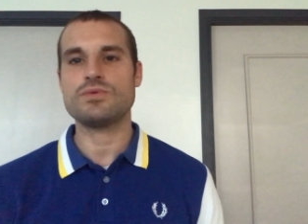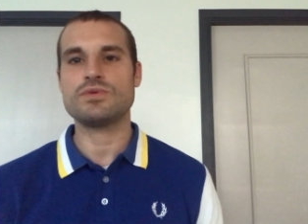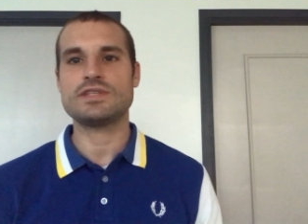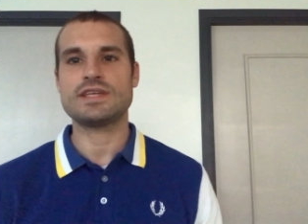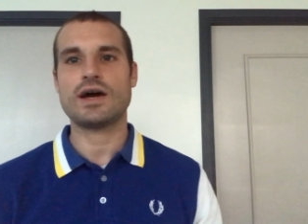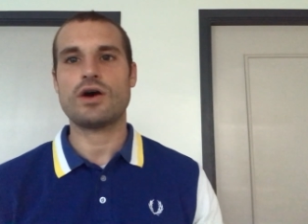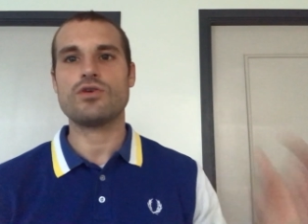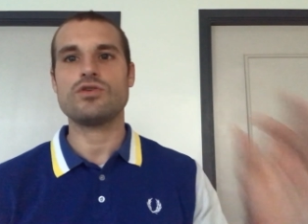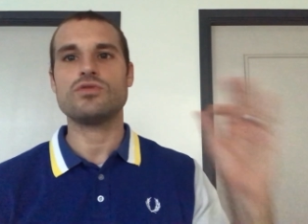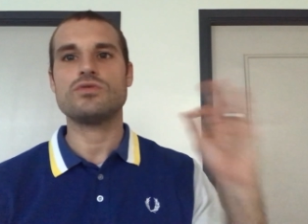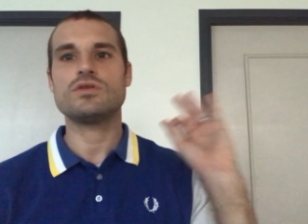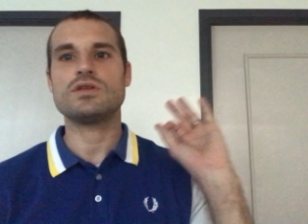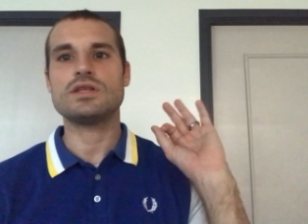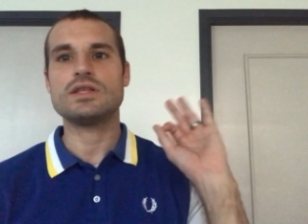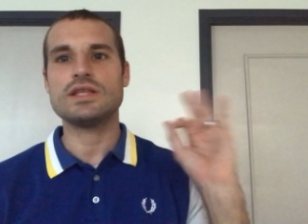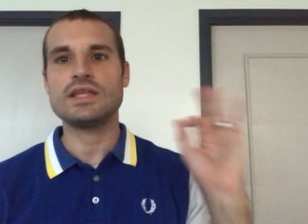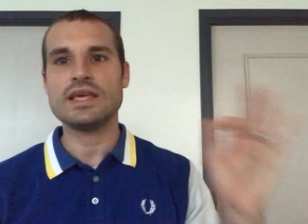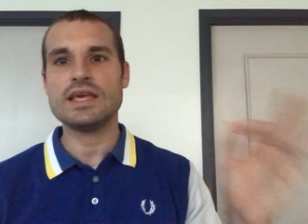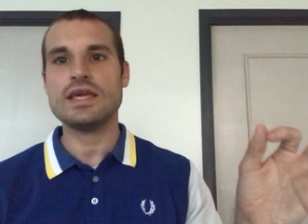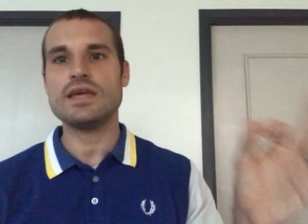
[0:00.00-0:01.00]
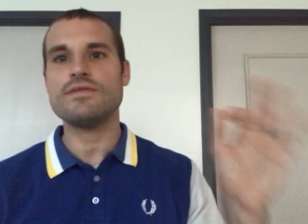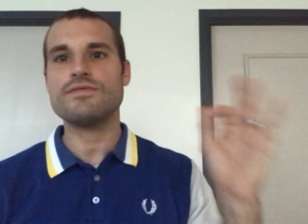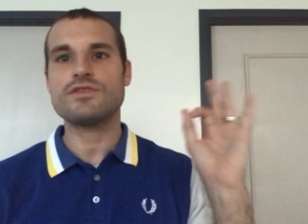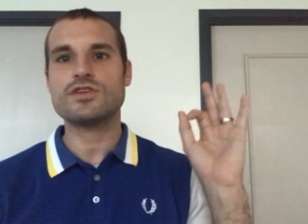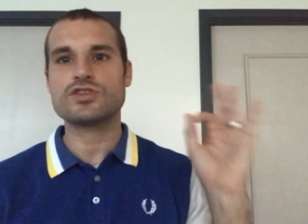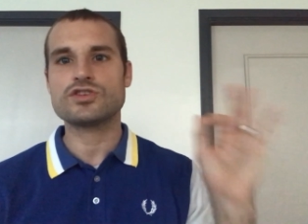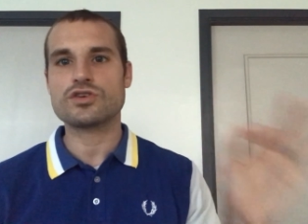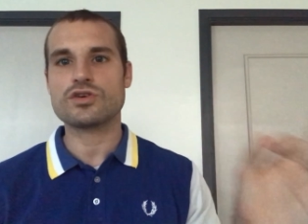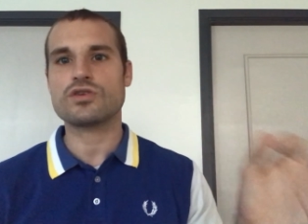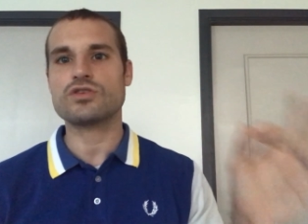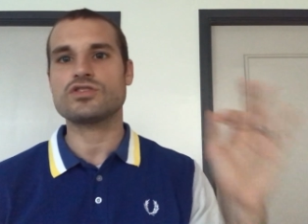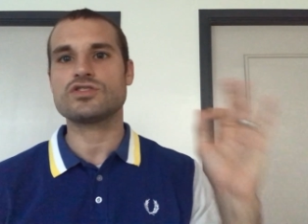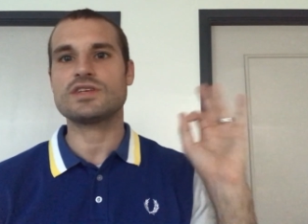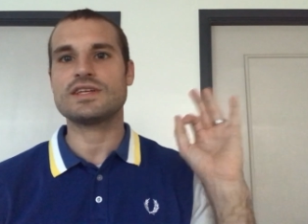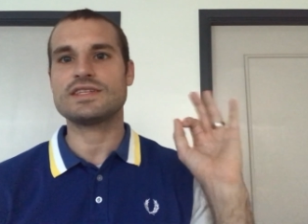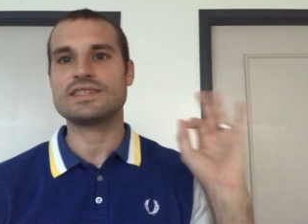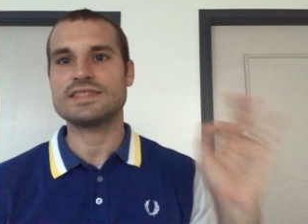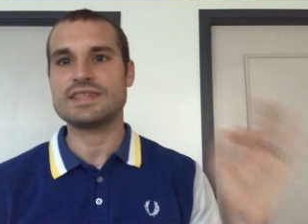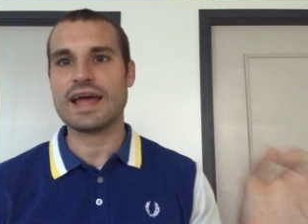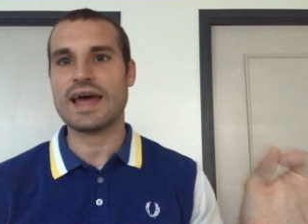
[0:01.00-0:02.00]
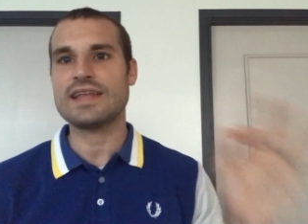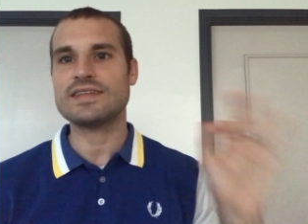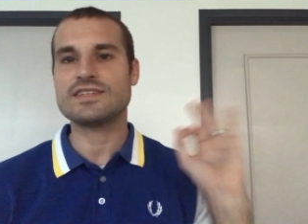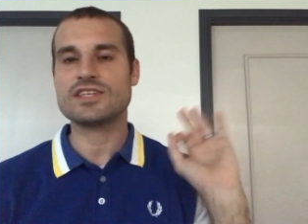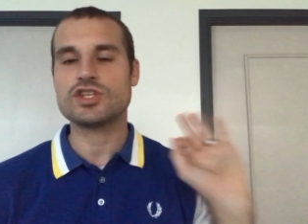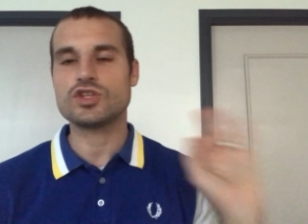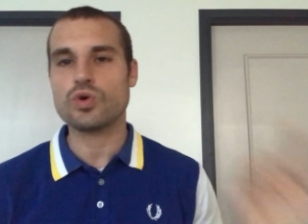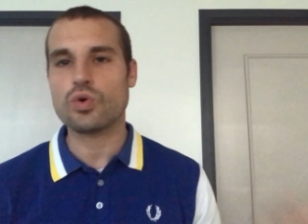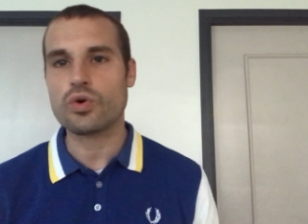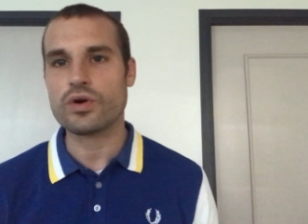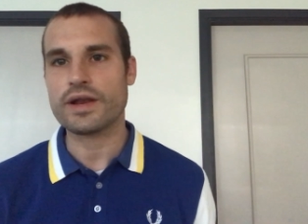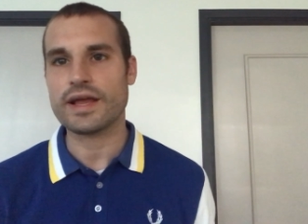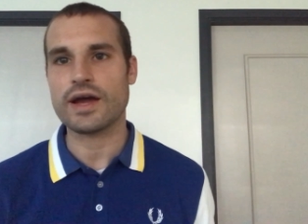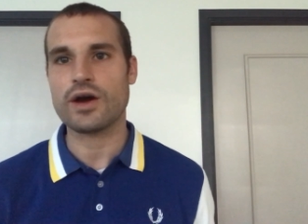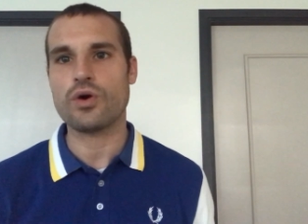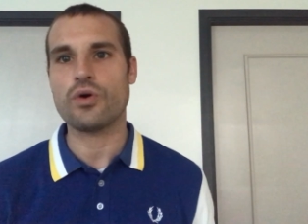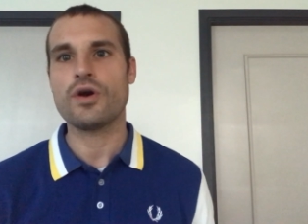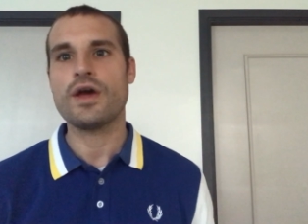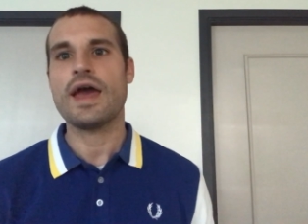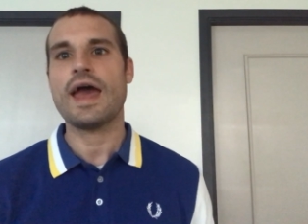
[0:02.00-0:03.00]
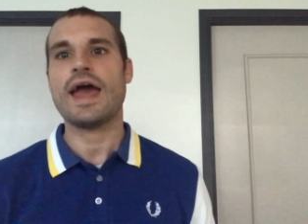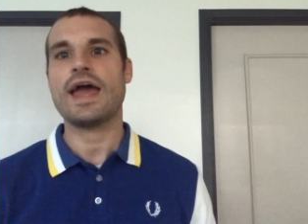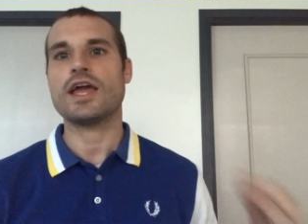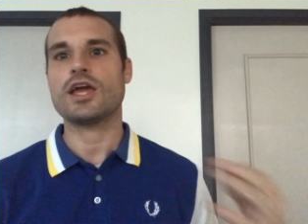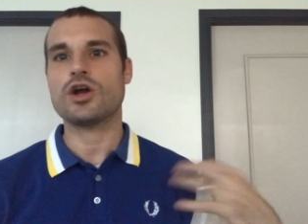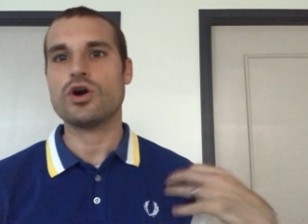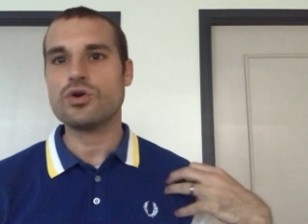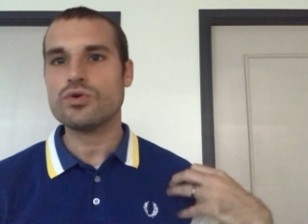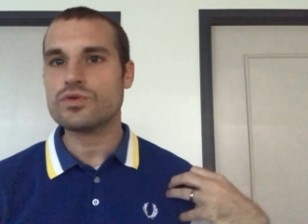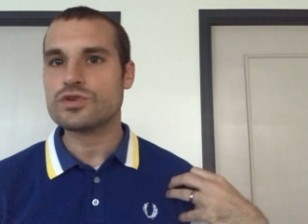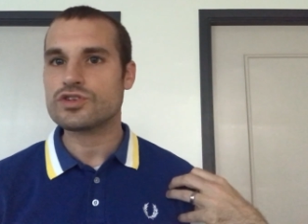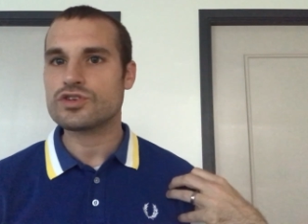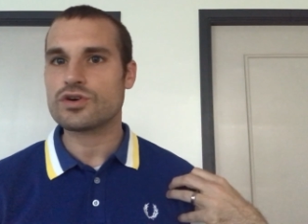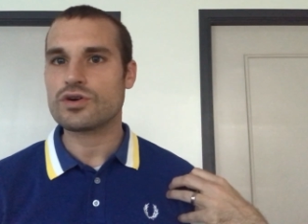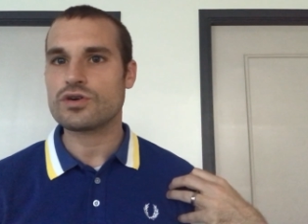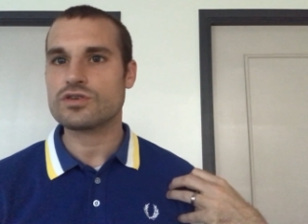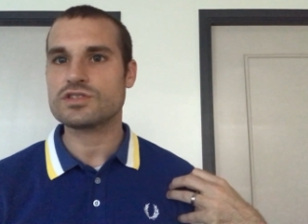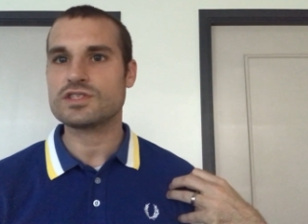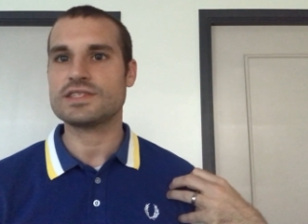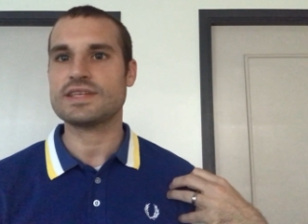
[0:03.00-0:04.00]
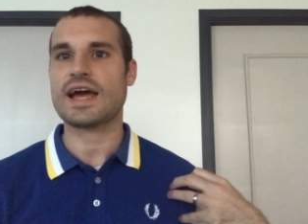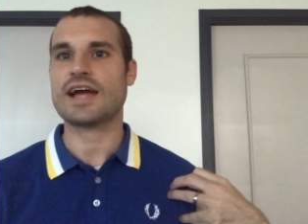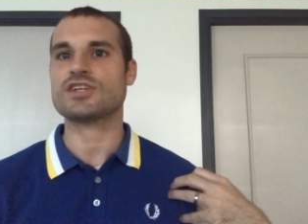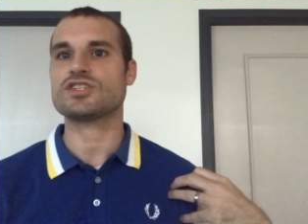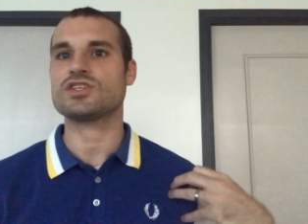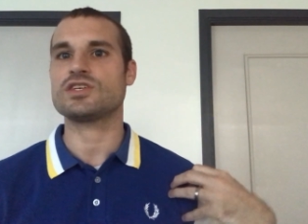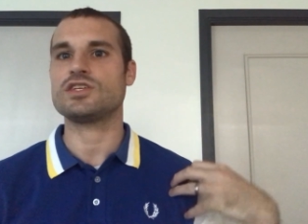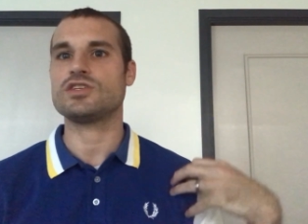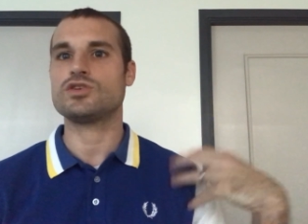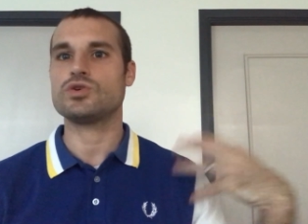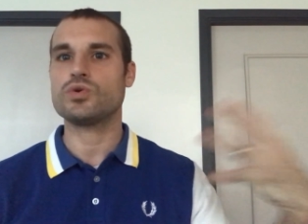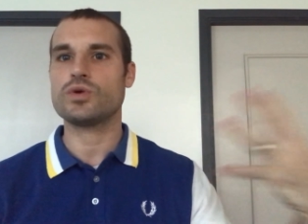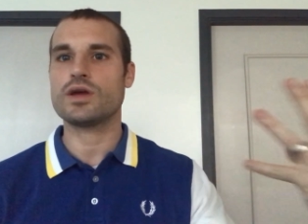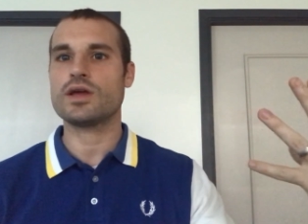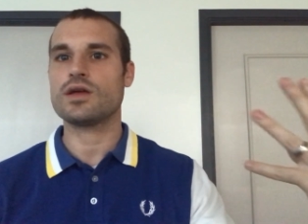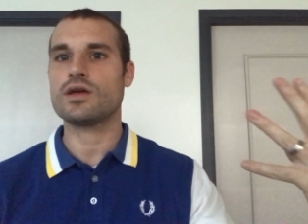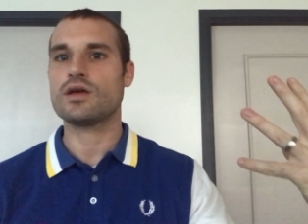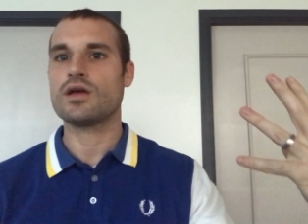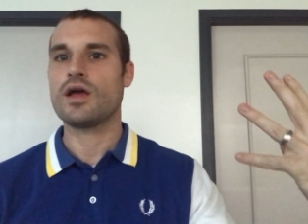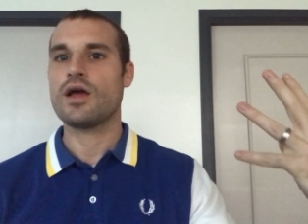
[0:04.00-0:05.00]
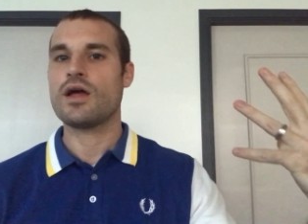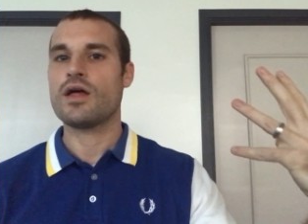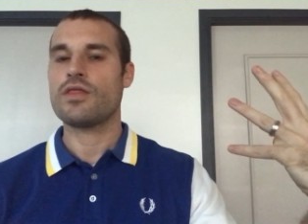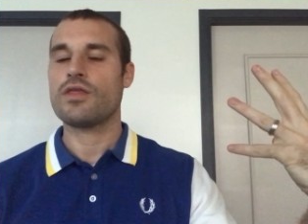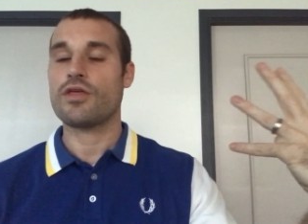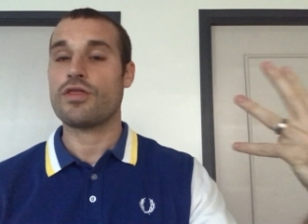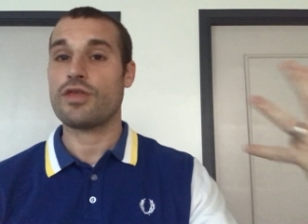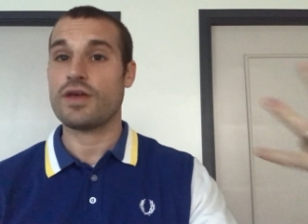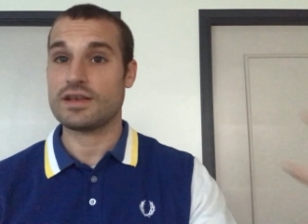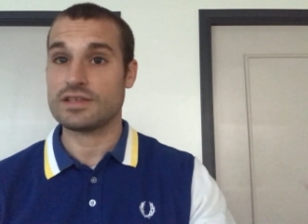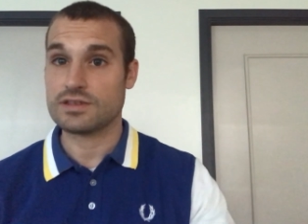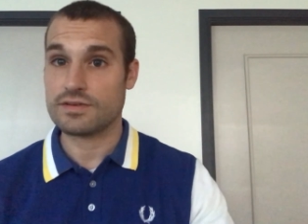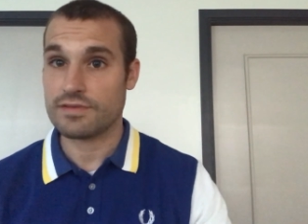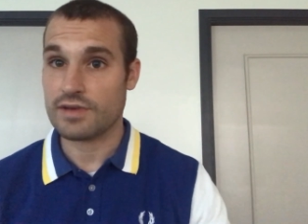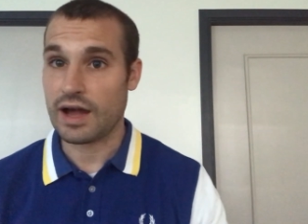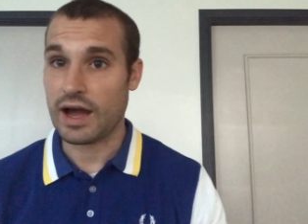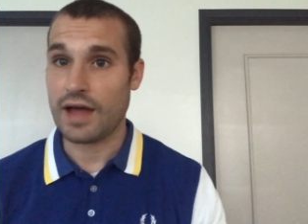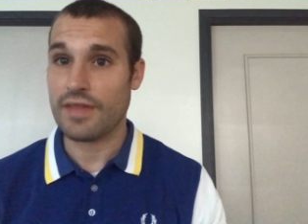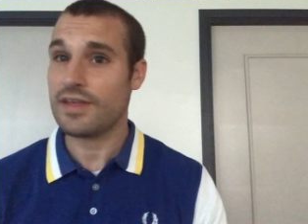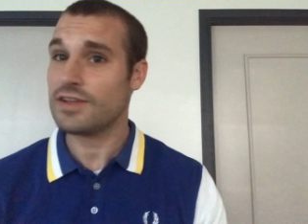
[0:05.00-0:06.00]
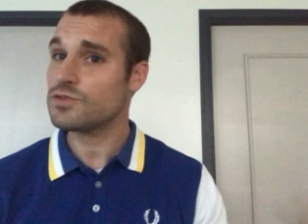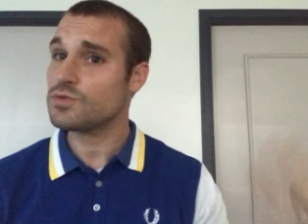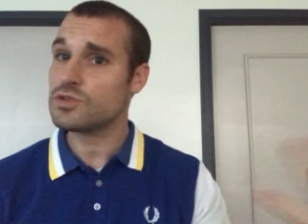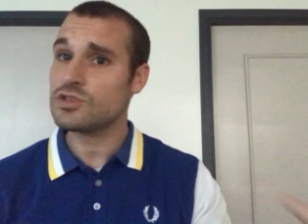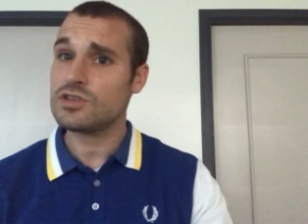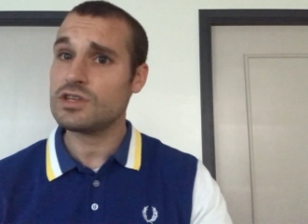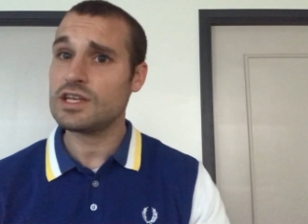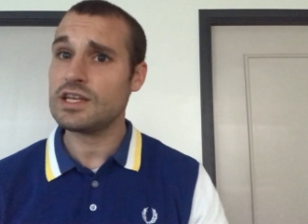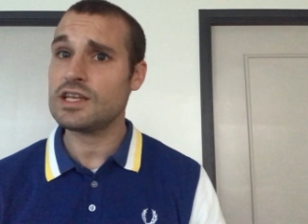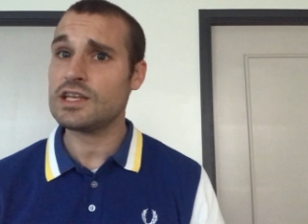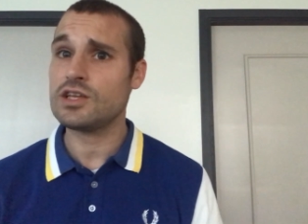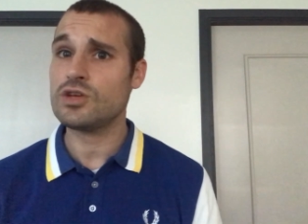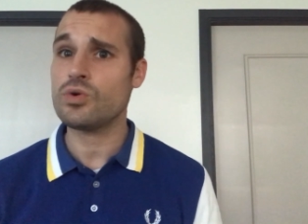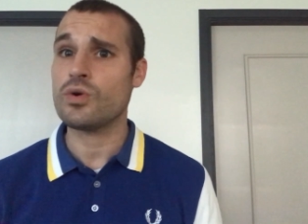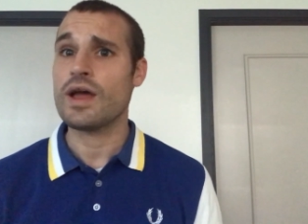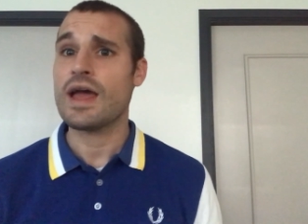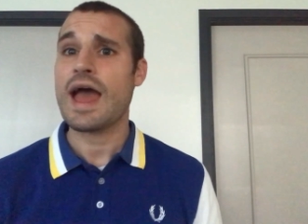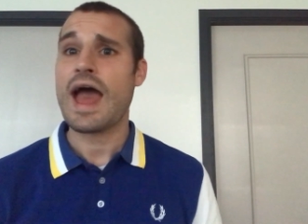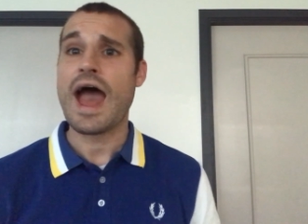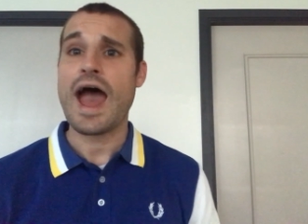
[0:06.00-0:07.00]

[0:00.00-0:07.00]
he would tell you leave the church that's dead as a doornail and go to a church that's actually doing the things of God. That's what you need to do.